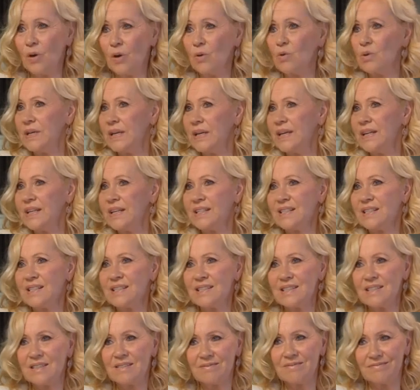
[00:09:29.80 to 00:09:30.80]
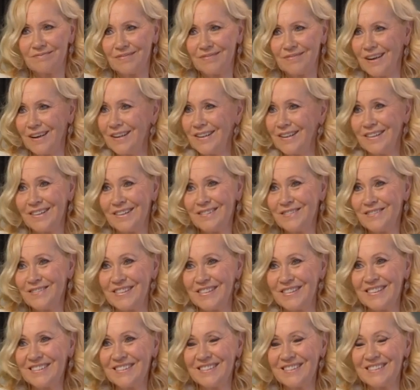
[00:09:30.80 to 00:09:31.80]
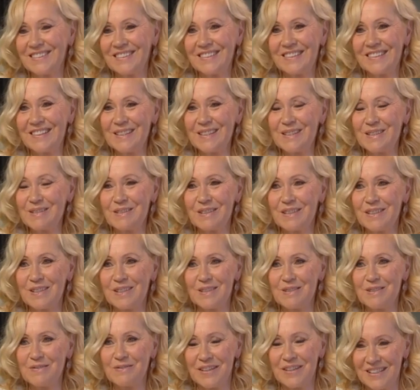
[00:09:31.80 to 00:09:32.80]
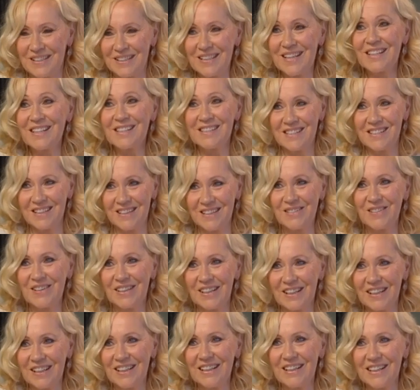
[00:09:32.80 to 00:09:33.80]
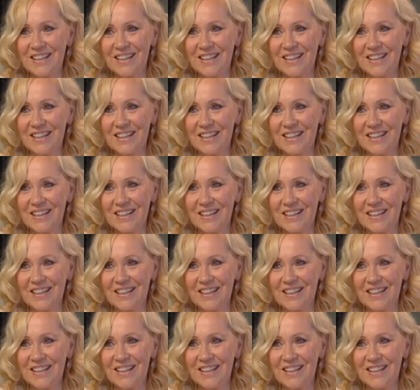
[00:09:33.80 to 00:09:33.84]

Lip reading: Oh yes, I love it. It's fantastic, really. I